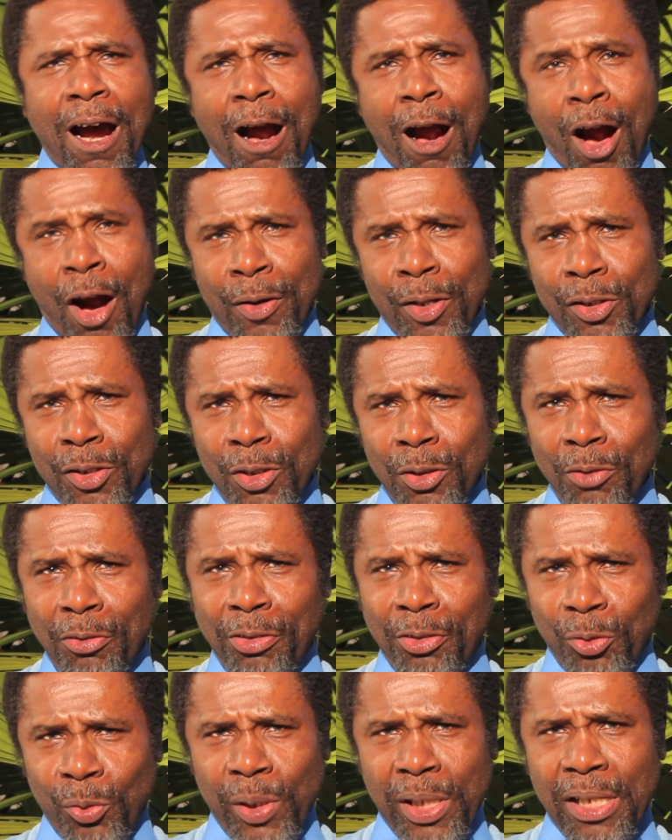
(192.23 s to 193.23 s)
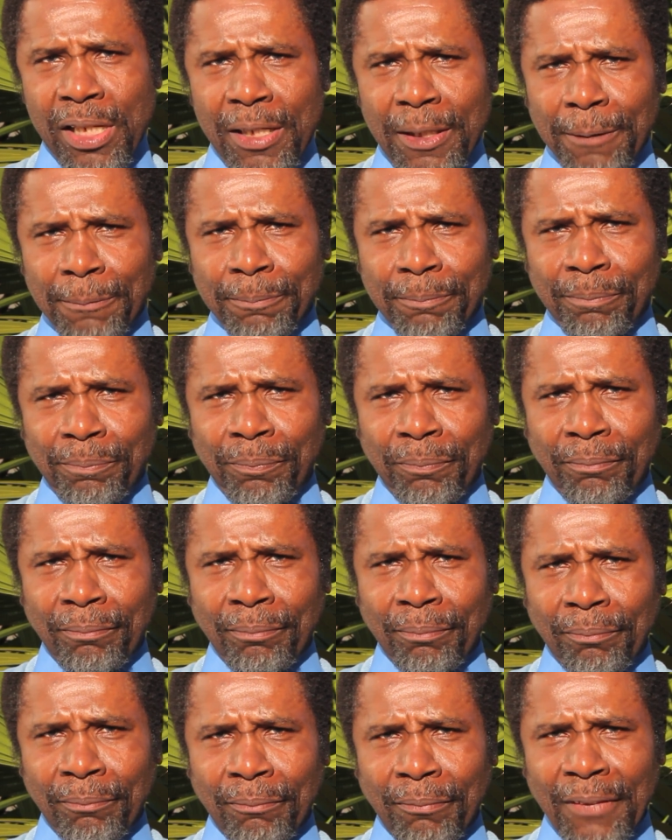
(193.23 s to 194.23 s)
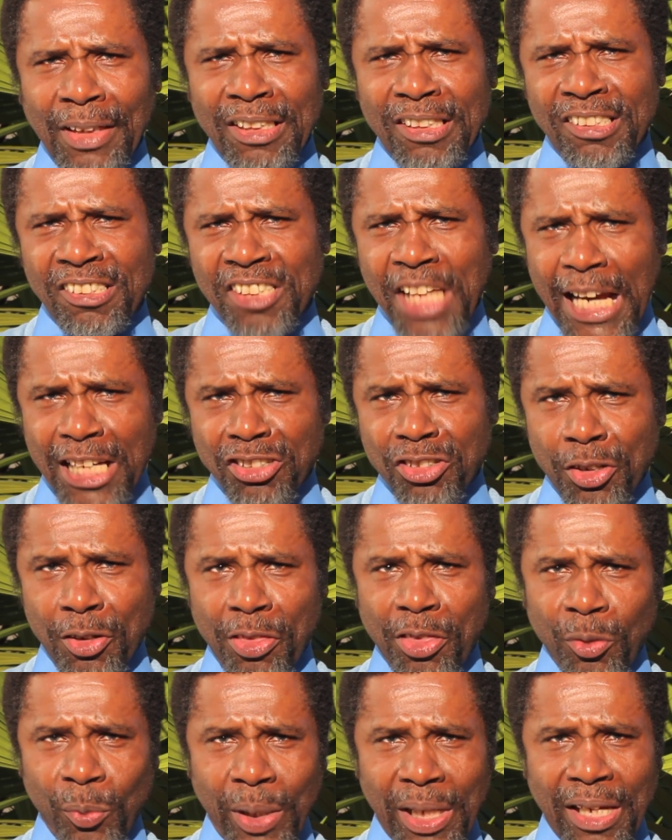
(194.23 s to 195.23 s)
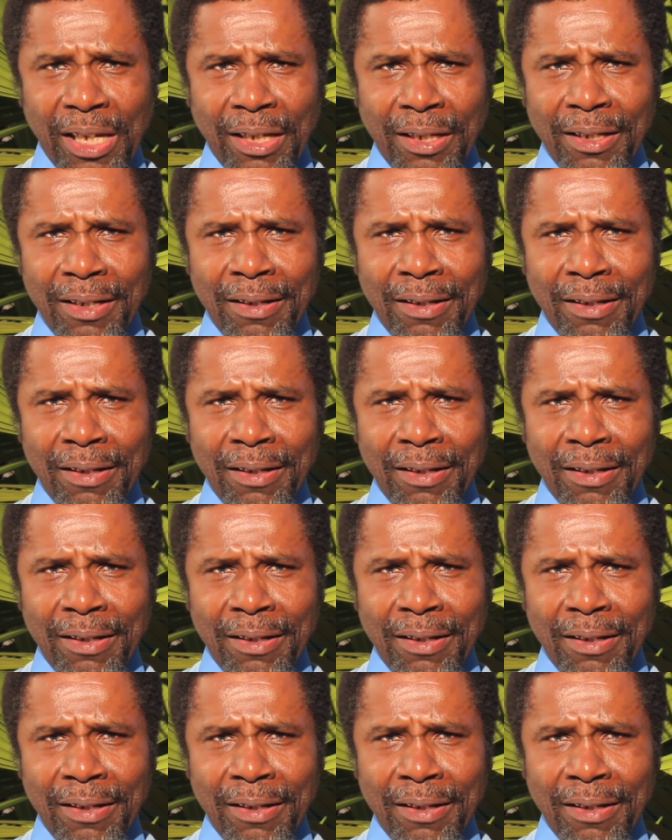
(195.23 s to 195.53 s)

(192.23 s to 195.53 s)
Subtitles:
Article 3, Section 3